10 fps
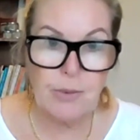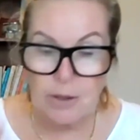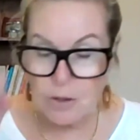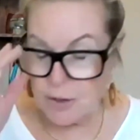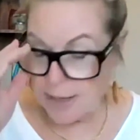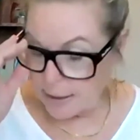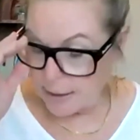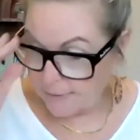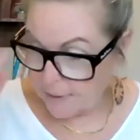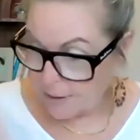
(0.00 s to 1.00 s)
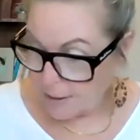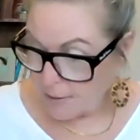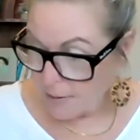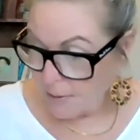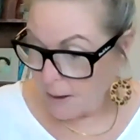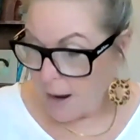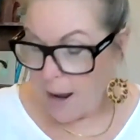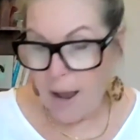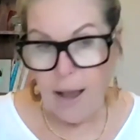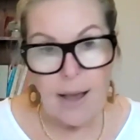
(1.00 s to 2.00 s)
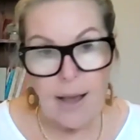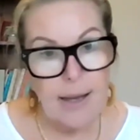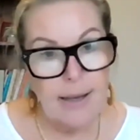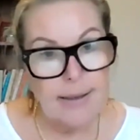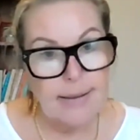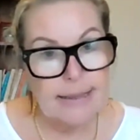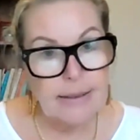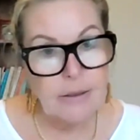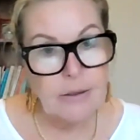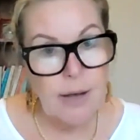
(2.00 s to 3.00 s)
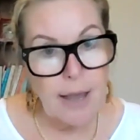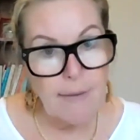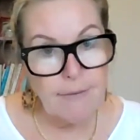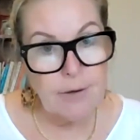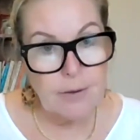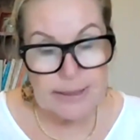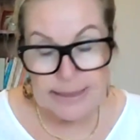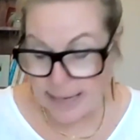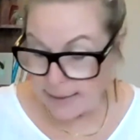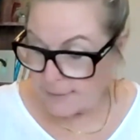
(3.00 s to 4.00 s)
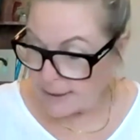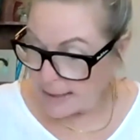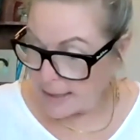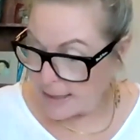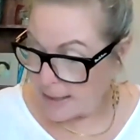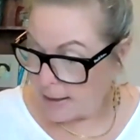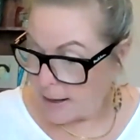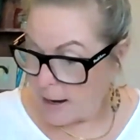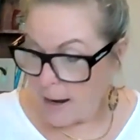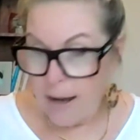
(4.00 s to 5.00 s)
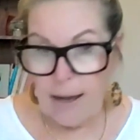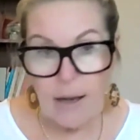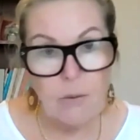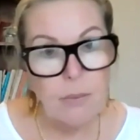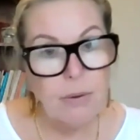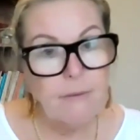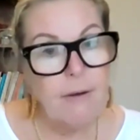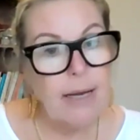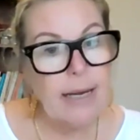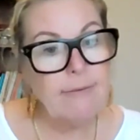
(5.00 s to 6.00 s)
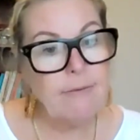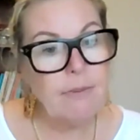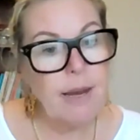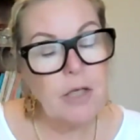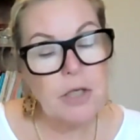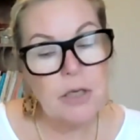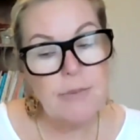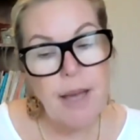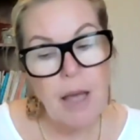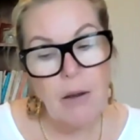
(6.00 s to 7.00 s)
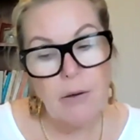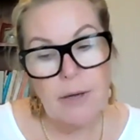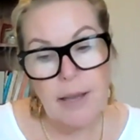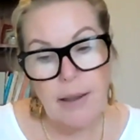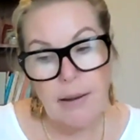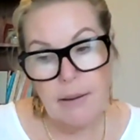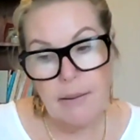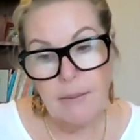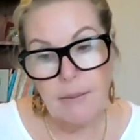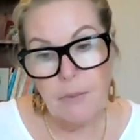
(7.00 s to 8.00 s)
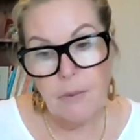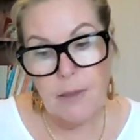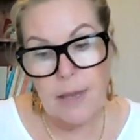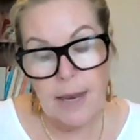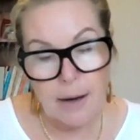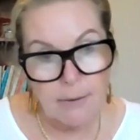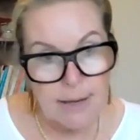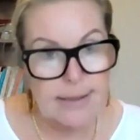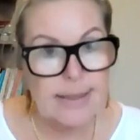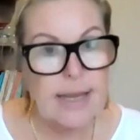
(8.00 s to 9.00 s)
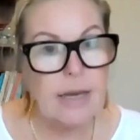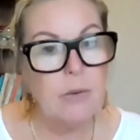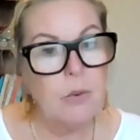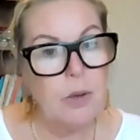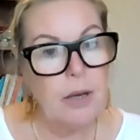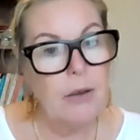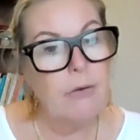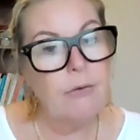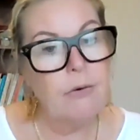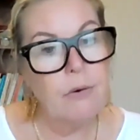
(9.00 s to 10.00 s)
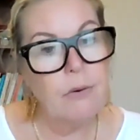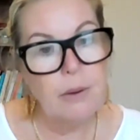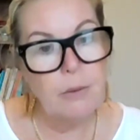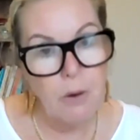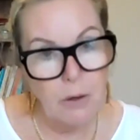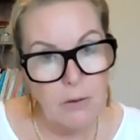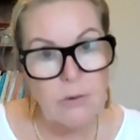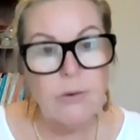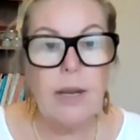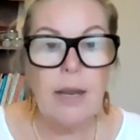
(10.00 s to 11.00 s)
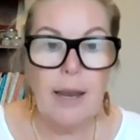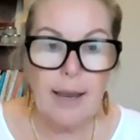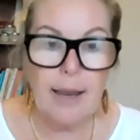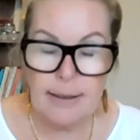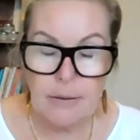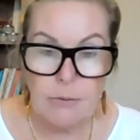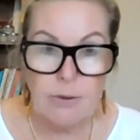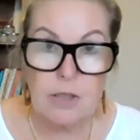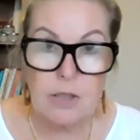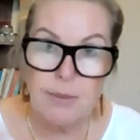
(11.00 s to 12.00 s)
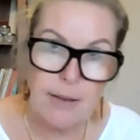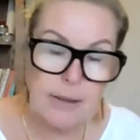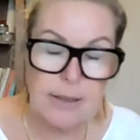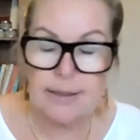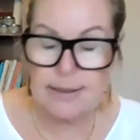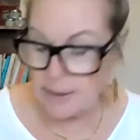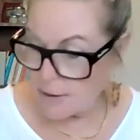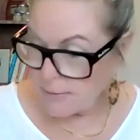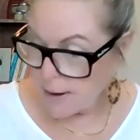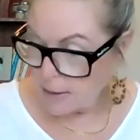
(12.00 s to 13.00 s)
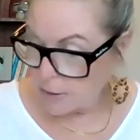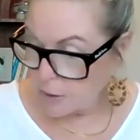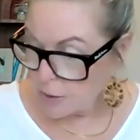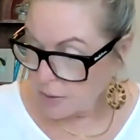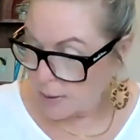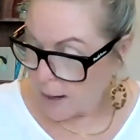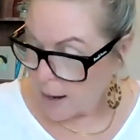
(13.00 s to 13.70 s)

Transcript: what track to follow, look out for your safety, will provide information about the areas that you're walking through and what you're looking at and which mountains are around you.